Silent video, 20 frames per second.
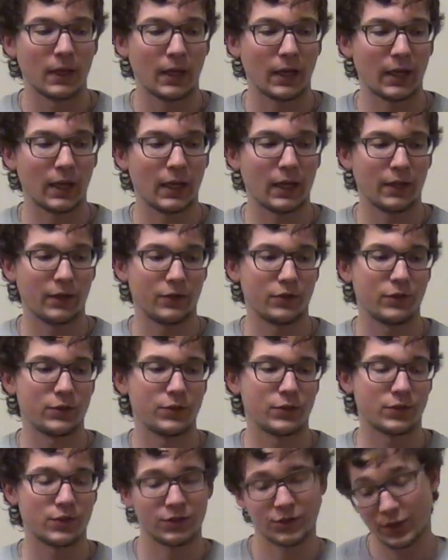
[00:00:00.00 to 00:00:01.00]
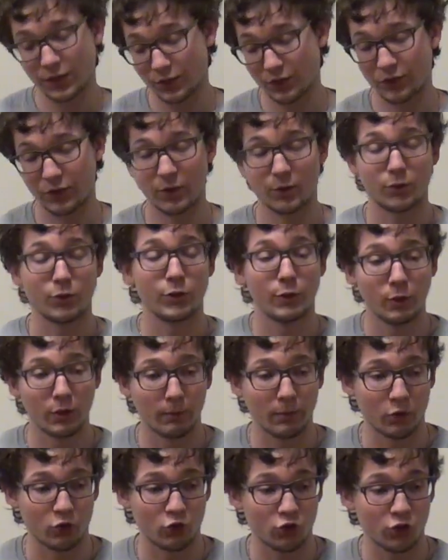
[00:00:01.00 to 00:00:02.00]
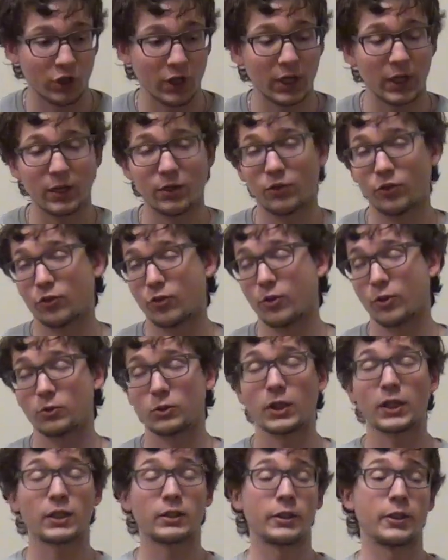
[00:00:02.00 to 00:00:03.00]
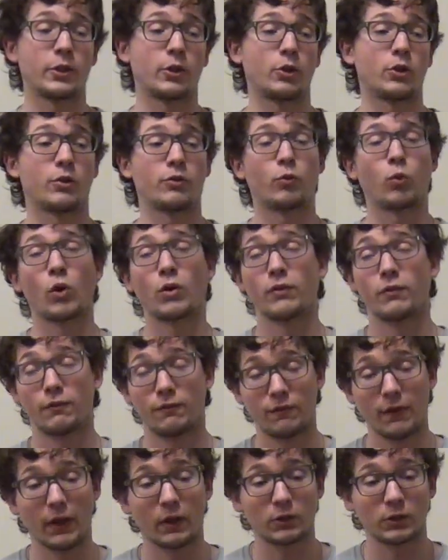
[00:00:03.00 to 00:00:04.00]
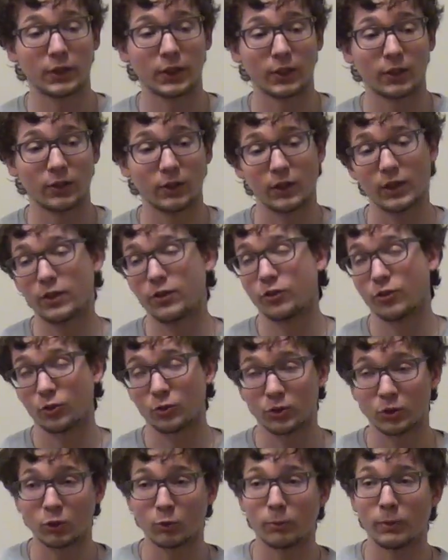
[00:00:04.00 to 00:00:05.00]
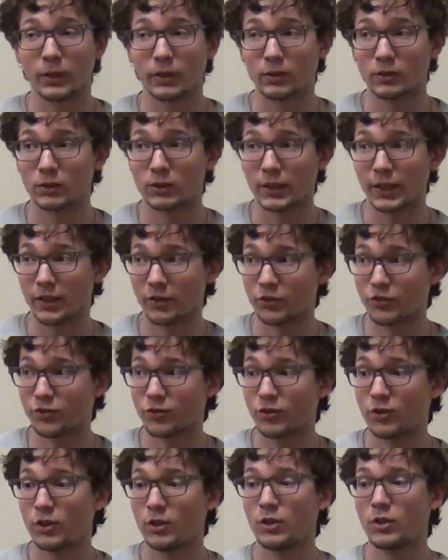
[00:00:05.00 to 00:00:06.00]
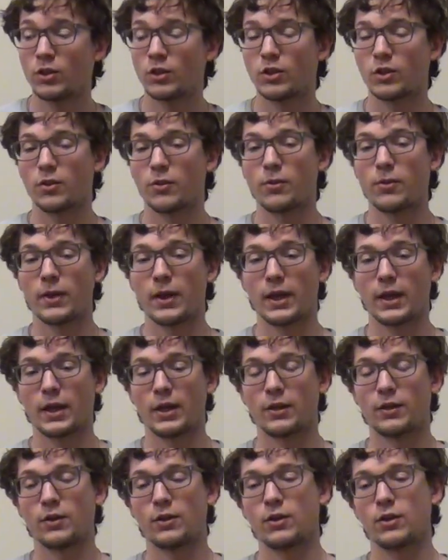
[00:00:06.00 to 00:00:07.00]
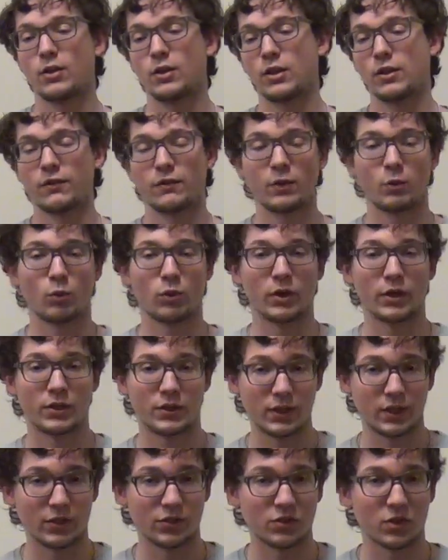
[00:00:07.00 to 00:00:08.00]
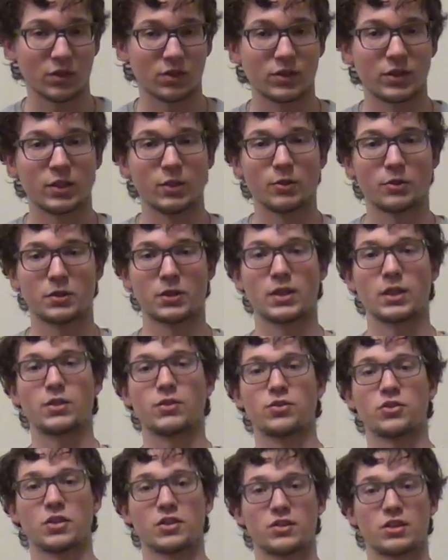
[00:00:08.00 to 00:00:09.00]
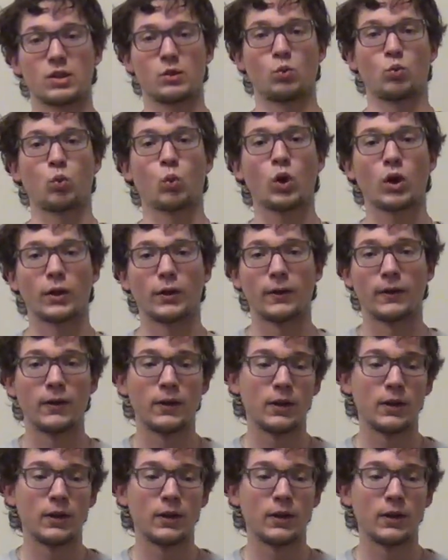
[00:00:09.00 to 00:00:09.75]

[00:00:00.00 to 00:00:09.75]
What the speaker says: And since they're newer machines, the likelihood of one failing is a little bit less than if it were a T60 or T61.